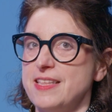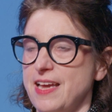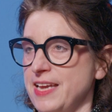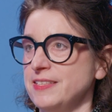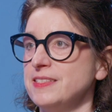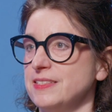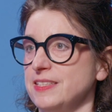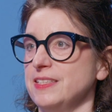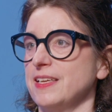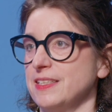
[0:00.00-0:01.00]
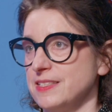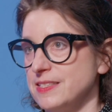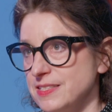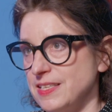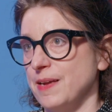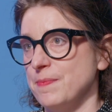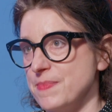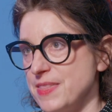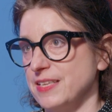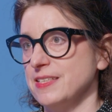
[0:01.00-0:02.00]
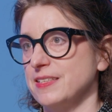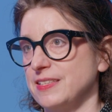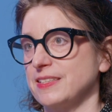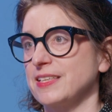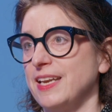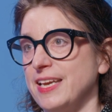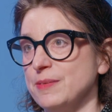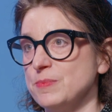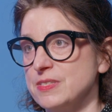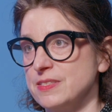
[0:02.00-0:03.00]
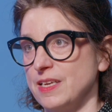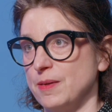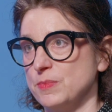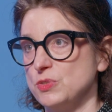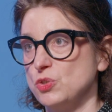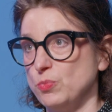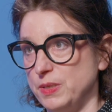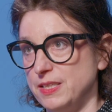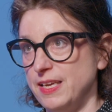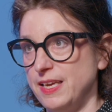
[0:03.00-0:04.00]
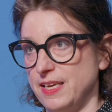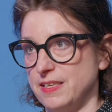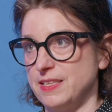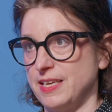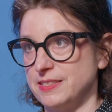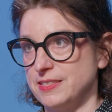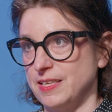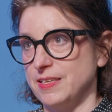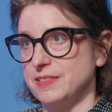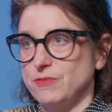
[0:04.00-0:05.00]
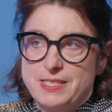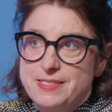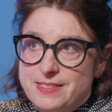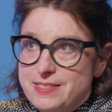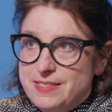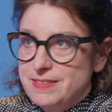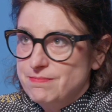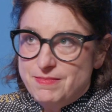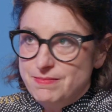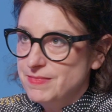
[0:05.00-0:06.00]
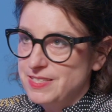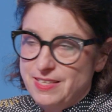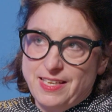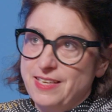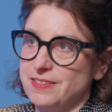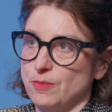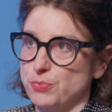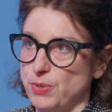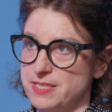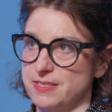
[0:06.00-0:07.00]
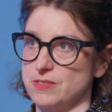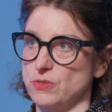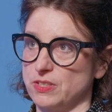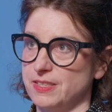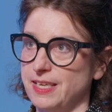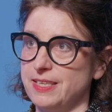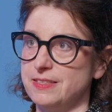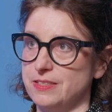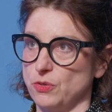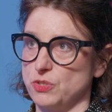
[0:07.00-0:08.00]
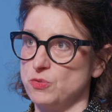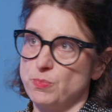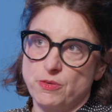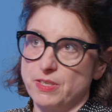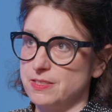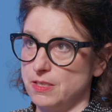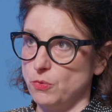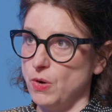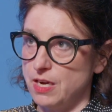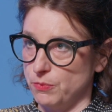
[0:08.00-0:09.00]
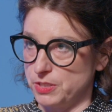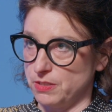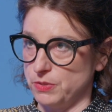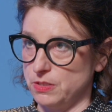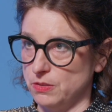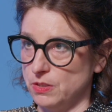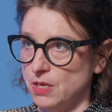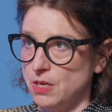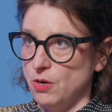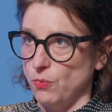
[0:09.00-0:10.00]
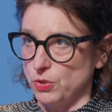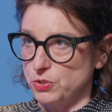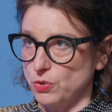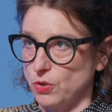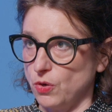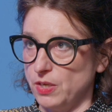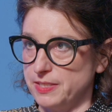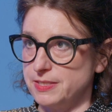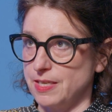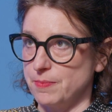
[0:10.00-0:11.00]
entity that is that claims to be there, that transcendental presence or the deity or the spirit de Loa, whatever you want to call it,